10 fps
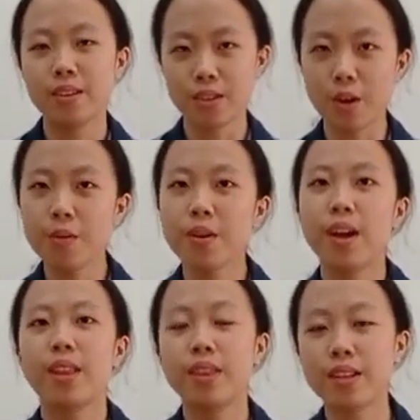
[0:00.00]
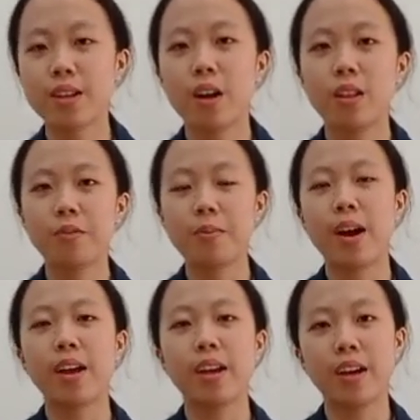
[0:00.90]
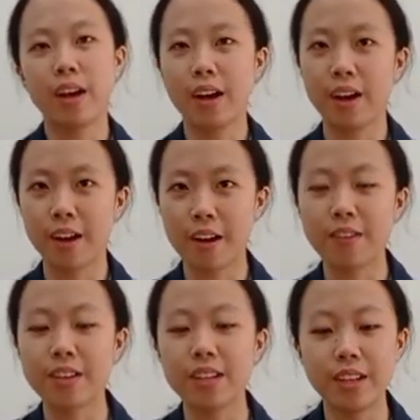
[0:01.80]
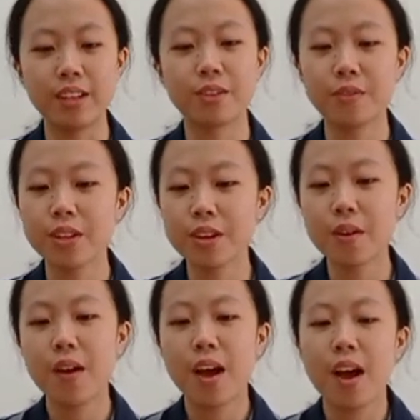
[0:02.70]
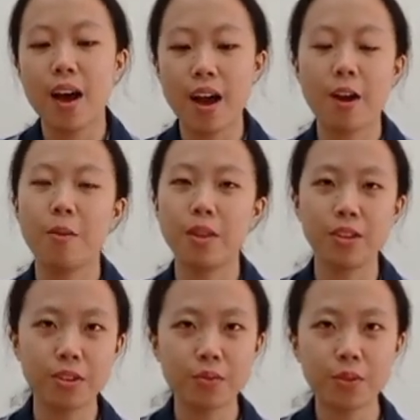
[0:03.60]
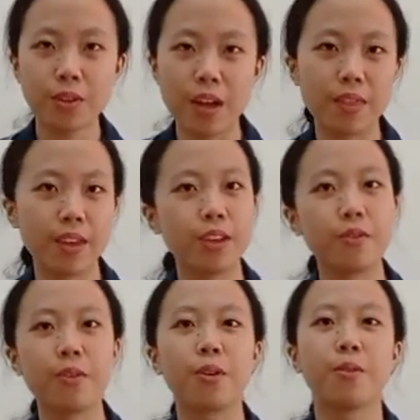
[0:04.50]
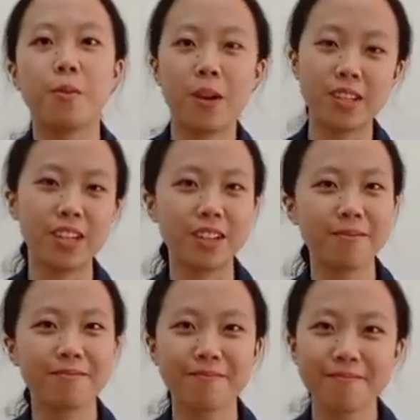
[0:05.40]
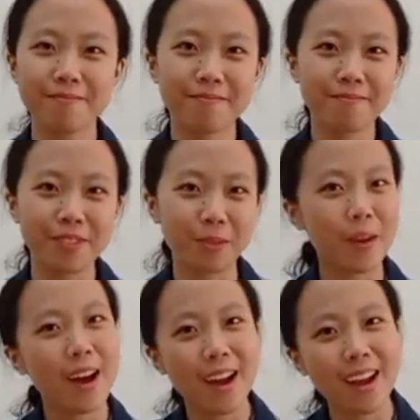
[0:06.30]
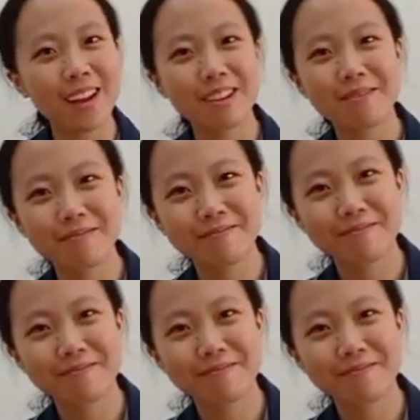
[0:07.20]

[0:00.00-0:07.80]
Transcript: So that's all of my content in this video. I hope it is useful, and thank you for watching. Goodbye!